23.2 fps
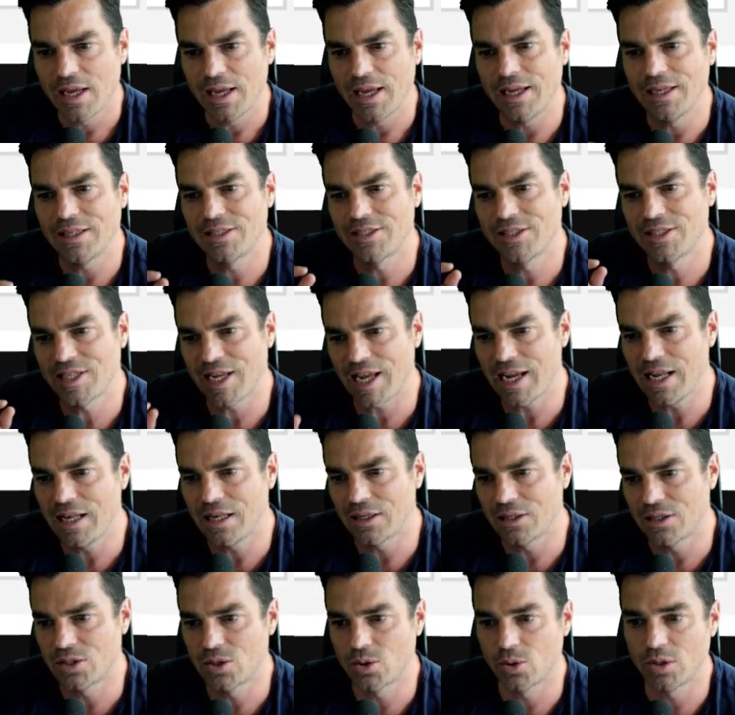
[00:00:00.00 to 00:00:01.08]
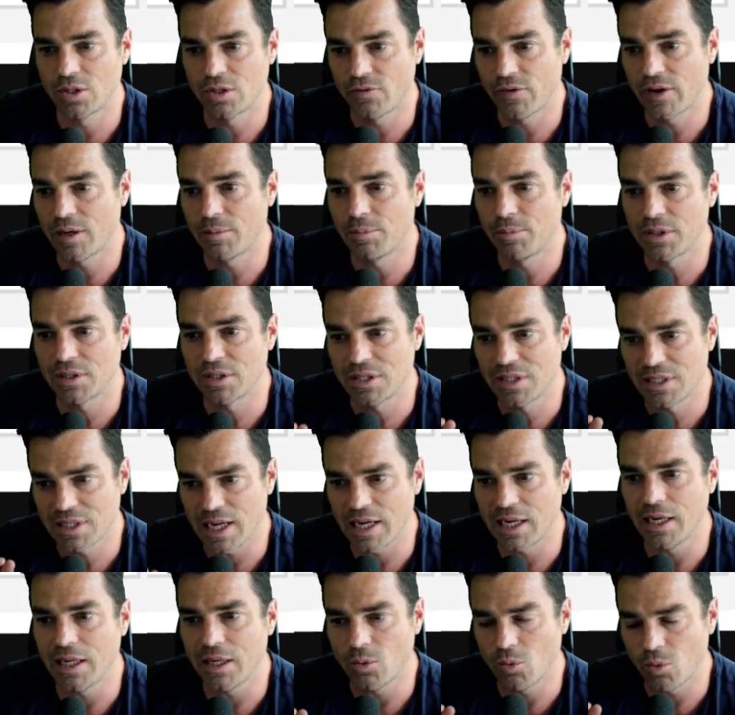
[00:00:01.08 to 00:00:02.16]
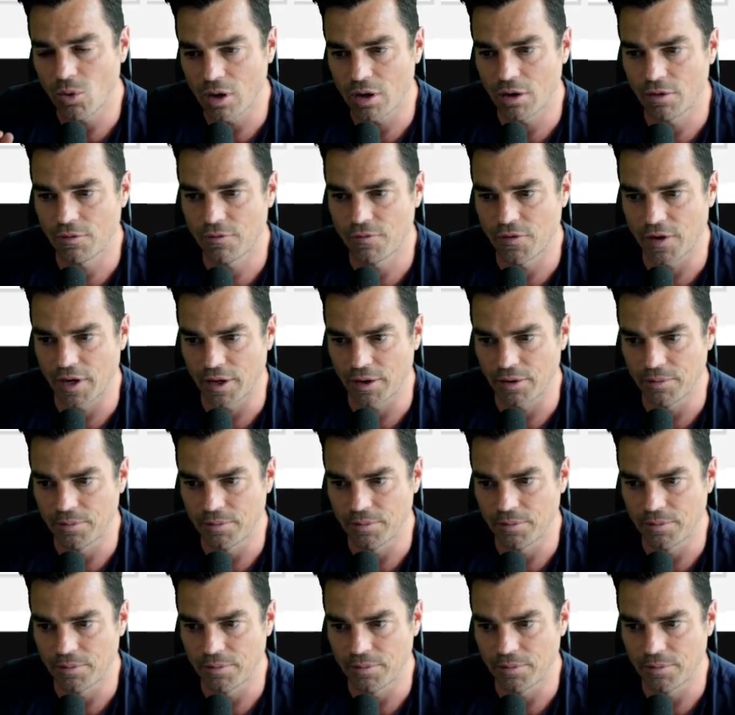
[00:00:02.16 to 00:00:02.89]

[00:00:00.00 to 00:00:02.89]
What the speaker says: is tailored to a developer's daily workflow.